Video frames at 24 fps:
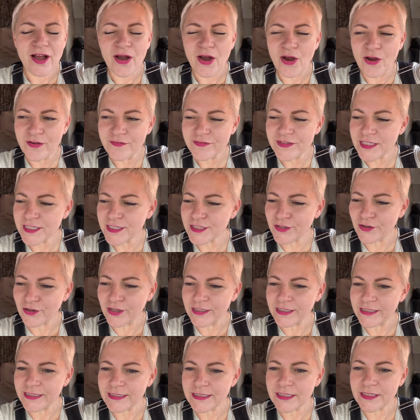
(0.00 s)
I've
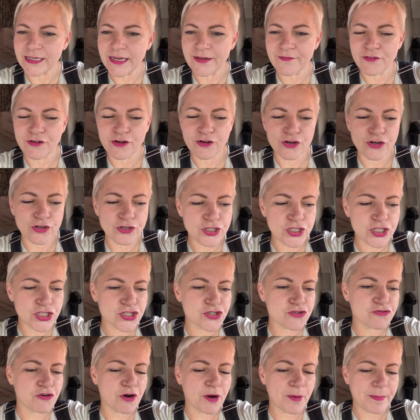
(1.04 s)
decided to give her a good
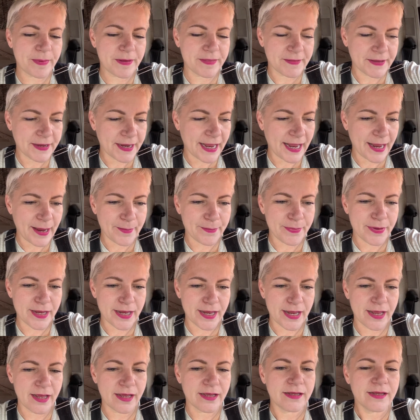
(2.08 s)
scrub in the cab
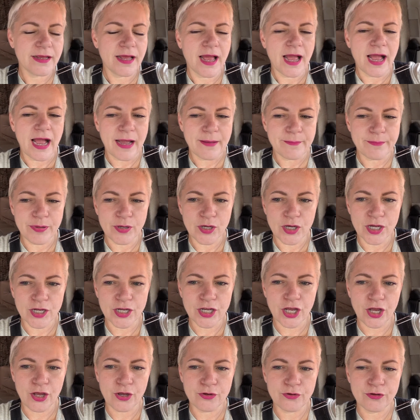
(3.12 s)
here and put a
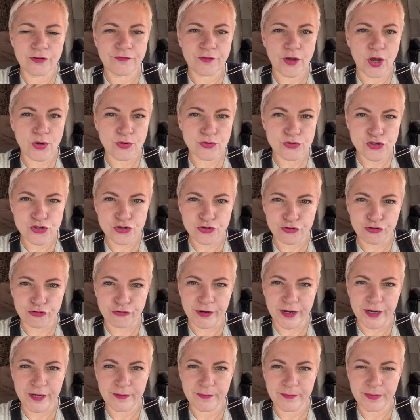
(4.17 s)
coat of Ultra
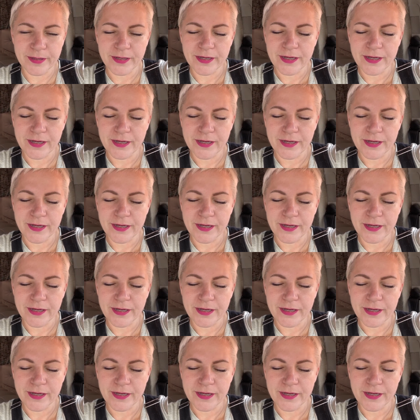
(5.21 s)
Grip